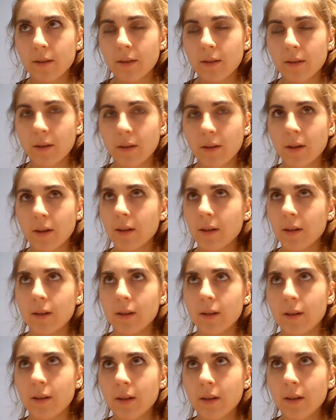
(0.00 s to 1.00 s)
or
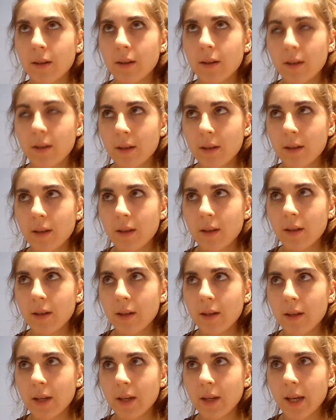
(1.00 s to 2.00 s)

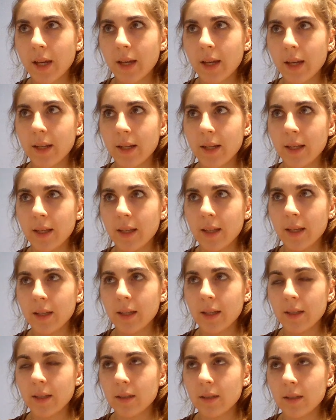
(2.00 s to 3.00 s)

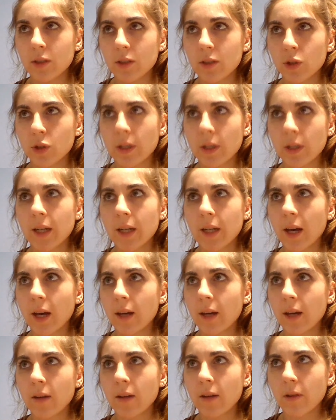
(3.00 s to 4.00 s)
any tree nut
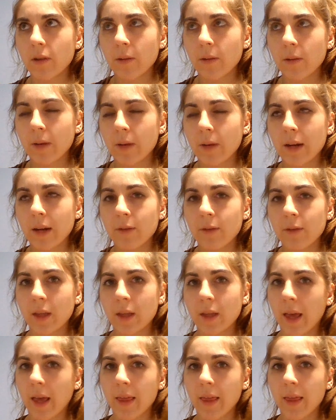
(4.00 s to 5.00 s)
or whatever
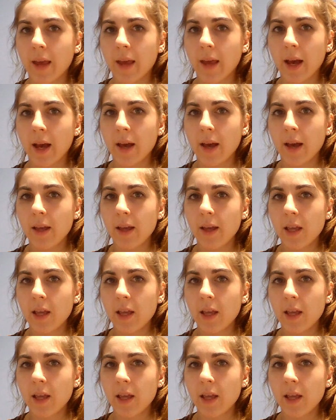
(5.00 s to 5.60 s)
like that?